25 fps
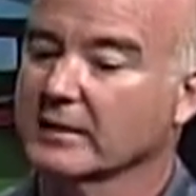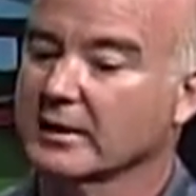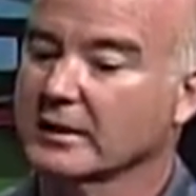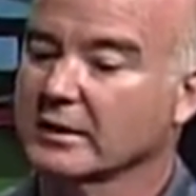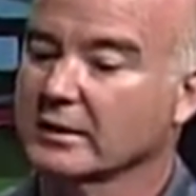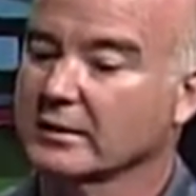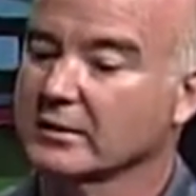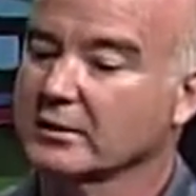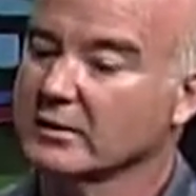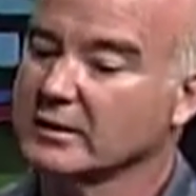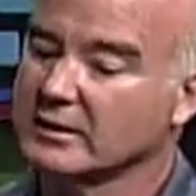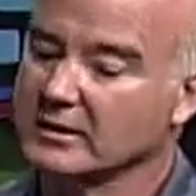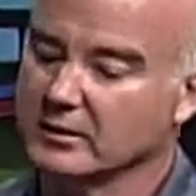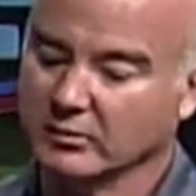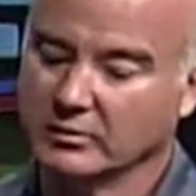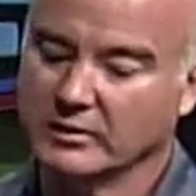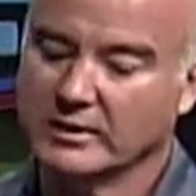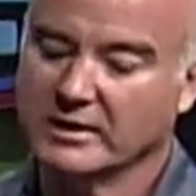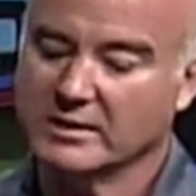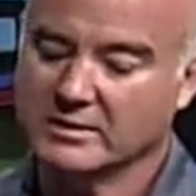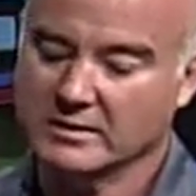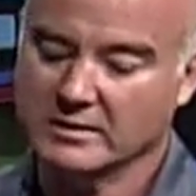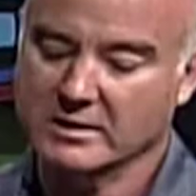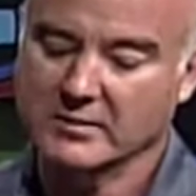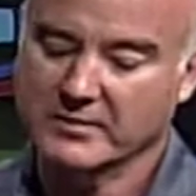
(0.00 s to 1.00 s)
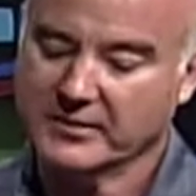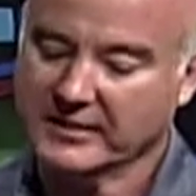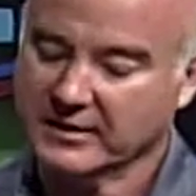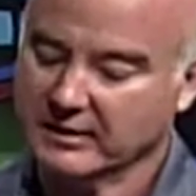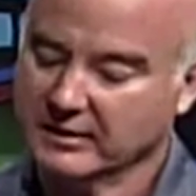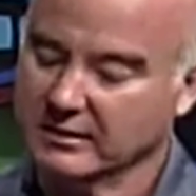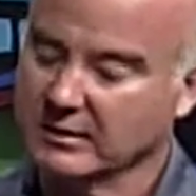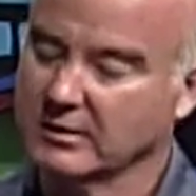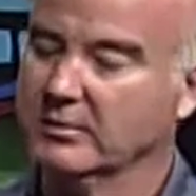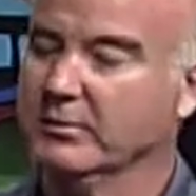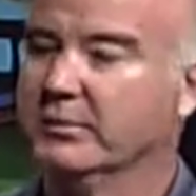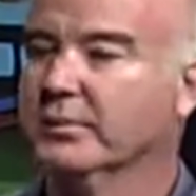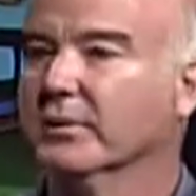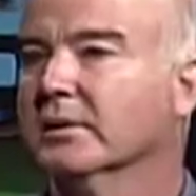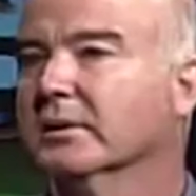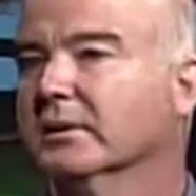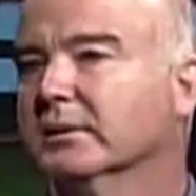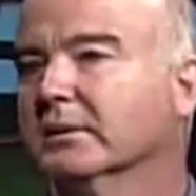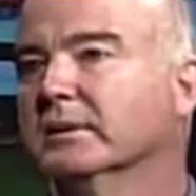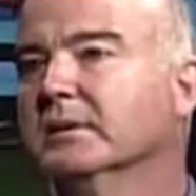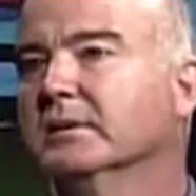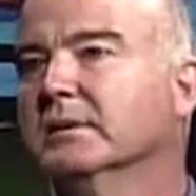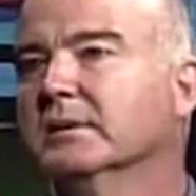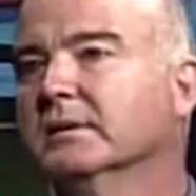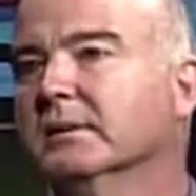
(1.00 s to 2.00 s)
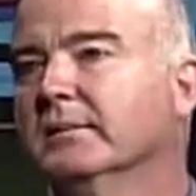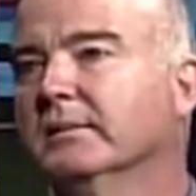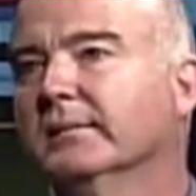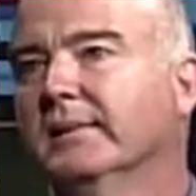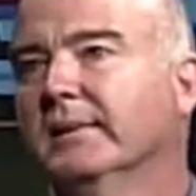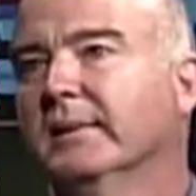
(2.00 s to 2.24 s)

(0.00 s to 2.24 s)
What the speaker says: You know, you could read something in a book, you could